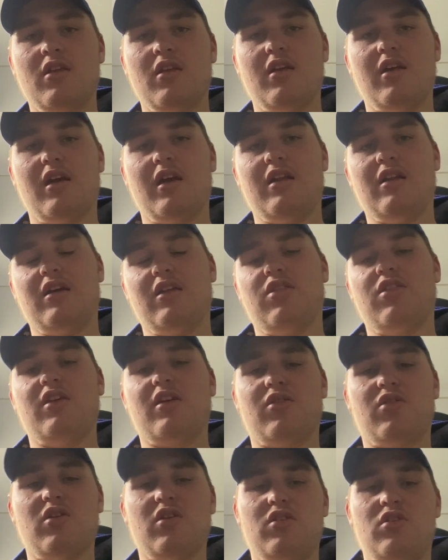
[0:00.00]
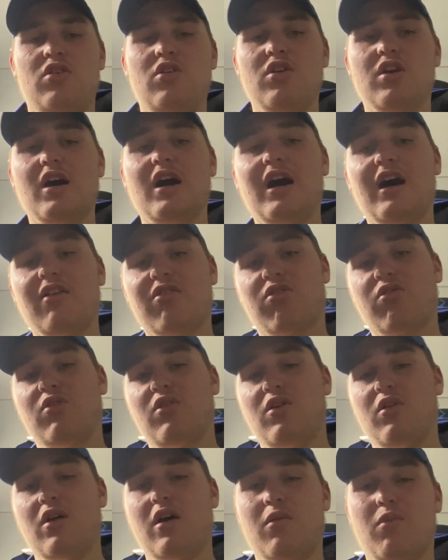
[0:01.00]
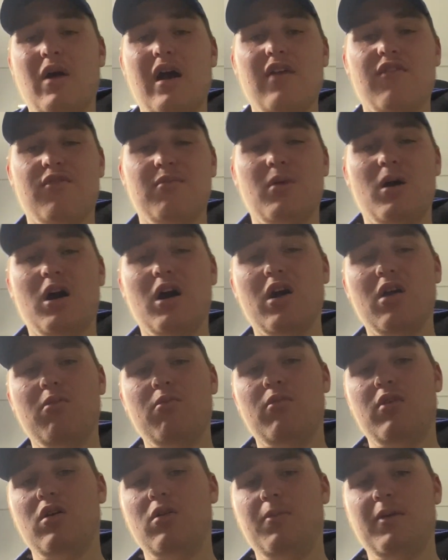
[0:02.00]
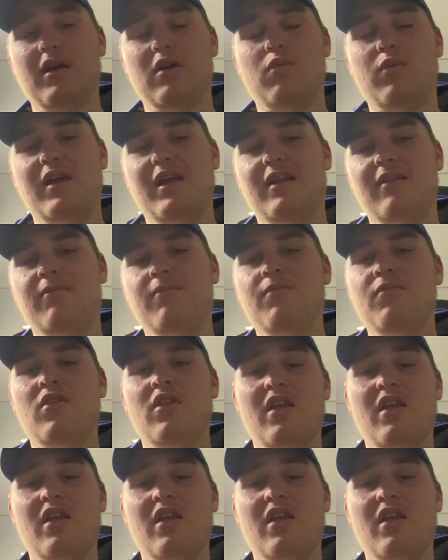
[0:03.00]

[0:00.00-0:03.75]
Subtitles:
and I think that Newcastle away from home, it will be a win.